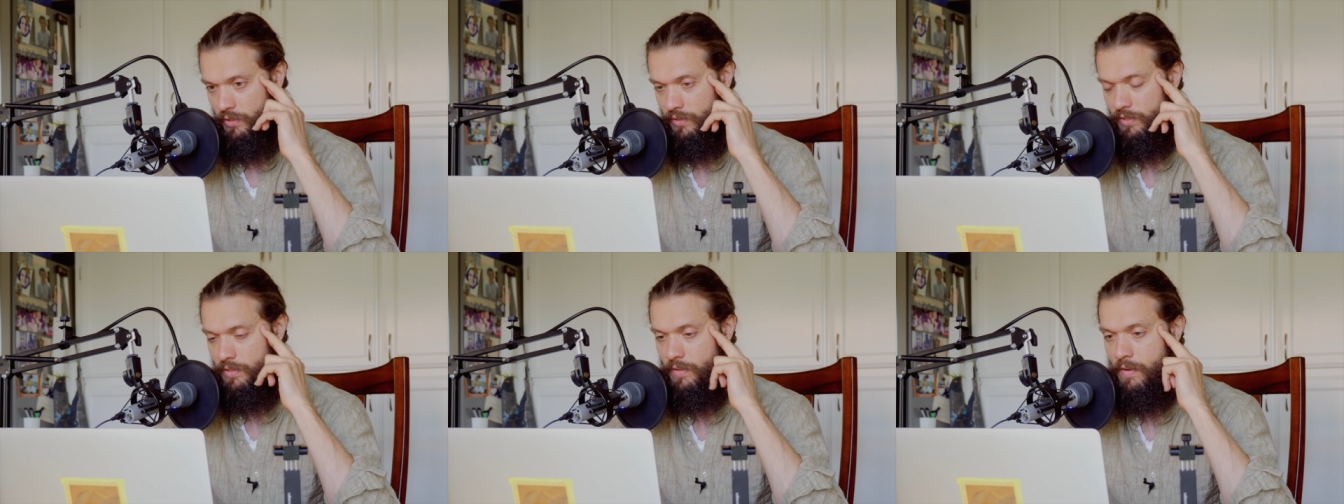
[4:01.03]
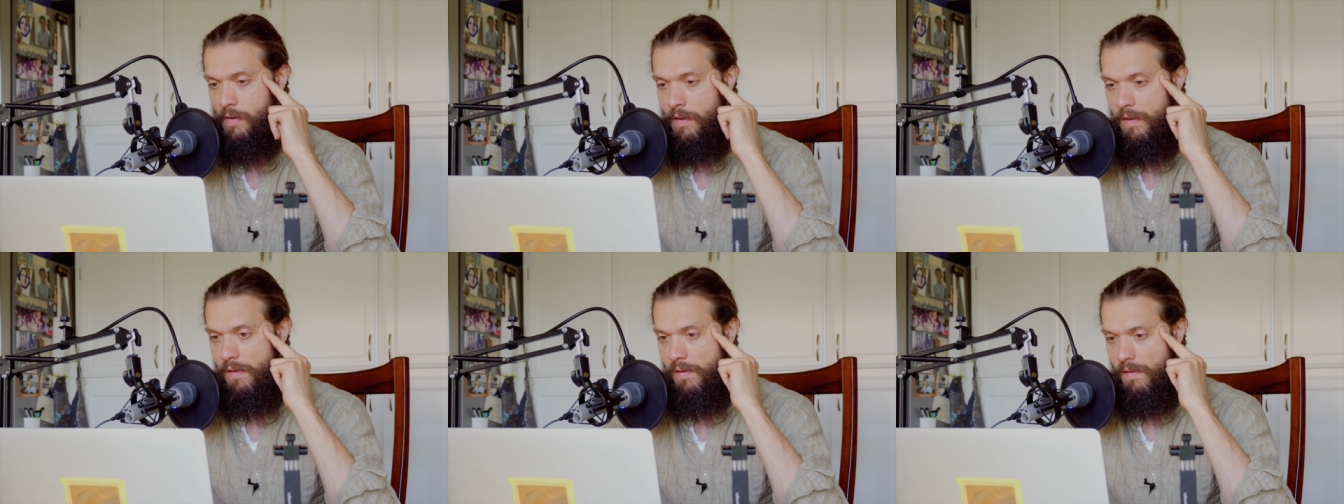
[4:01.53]
is
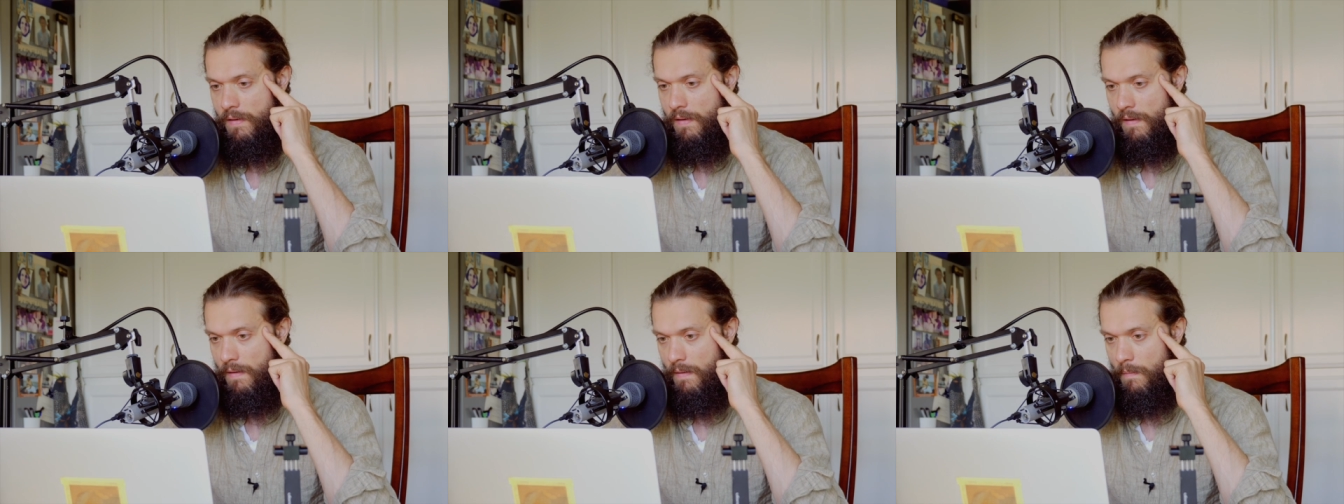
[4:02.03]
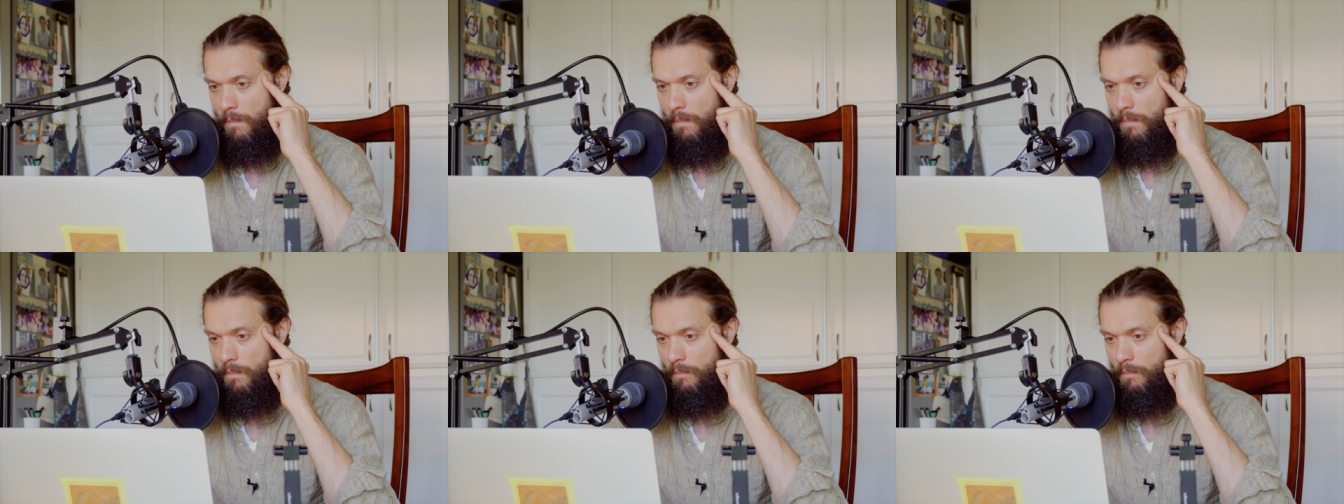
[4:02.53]
um,